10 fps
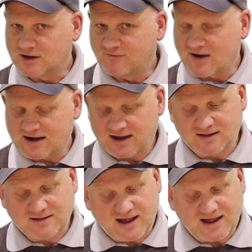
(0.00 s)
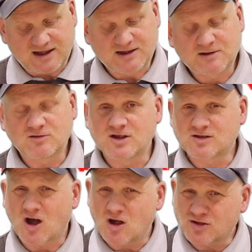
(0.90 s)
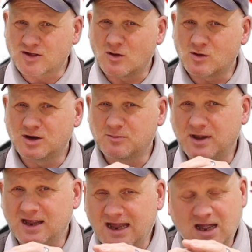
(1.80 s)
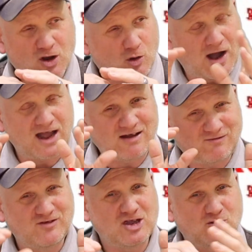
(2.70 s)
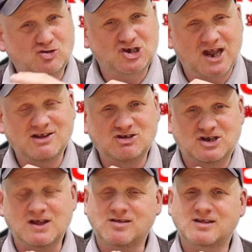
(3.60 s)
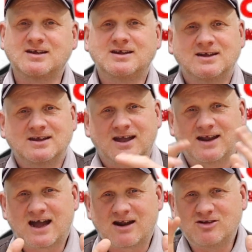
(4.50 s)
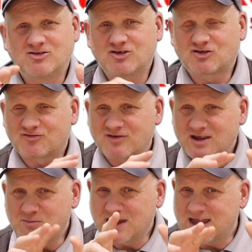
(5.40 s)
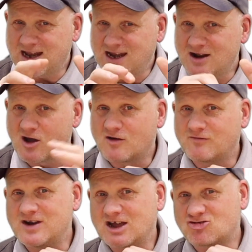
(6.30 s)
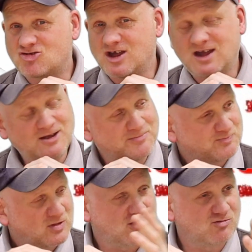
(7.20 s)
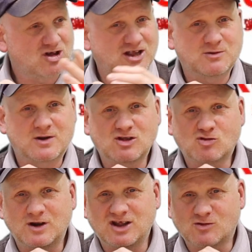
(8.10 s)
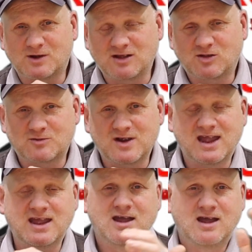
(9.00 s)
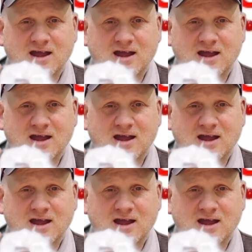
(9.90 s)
you can find it in there. There's also going to be quite a few changes in our industry beginning of next year, so January 2023.